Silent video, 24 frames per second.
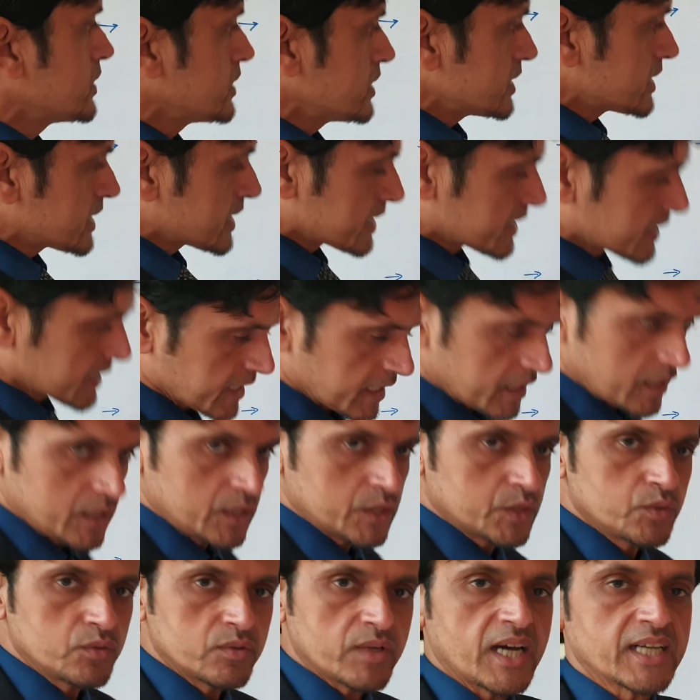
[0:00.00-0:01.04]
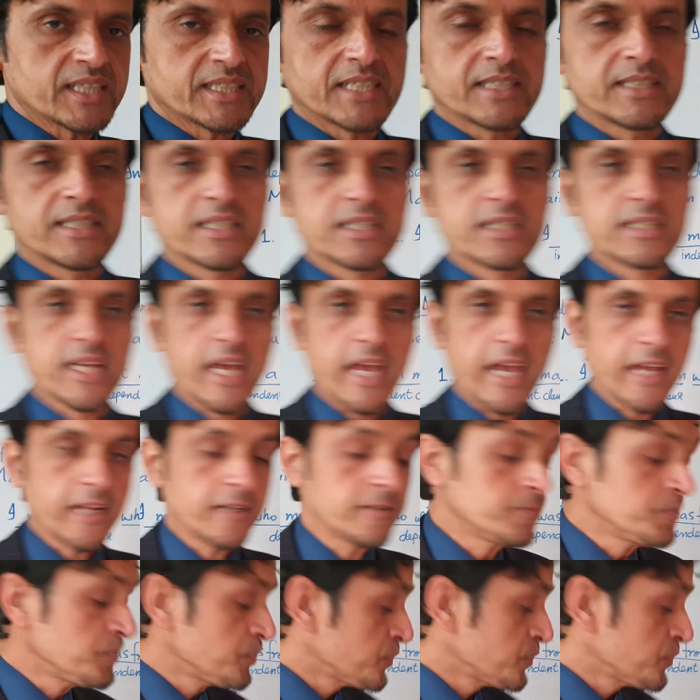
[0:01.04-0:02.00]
still do not understand,